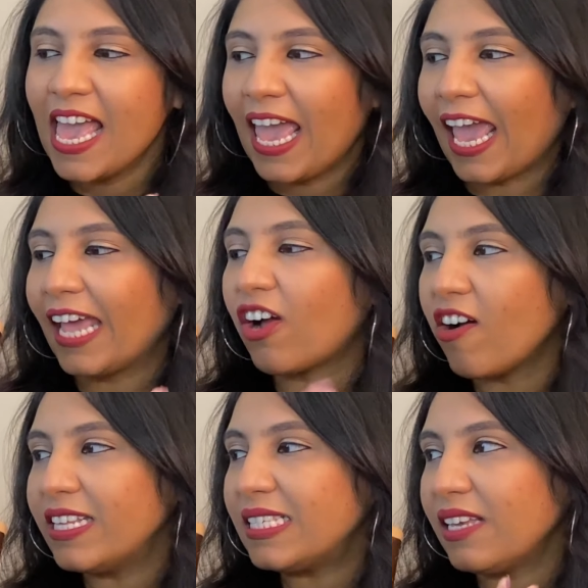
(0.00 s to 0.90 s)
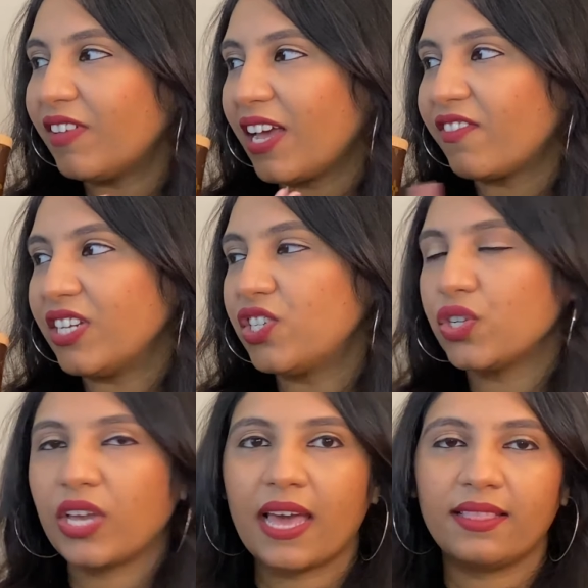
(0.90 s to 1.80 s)
And honestly, when I went to
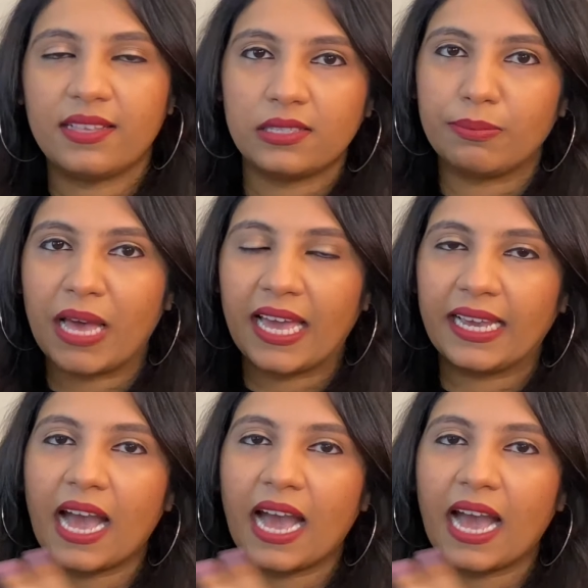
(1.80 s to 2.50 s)
get this bag,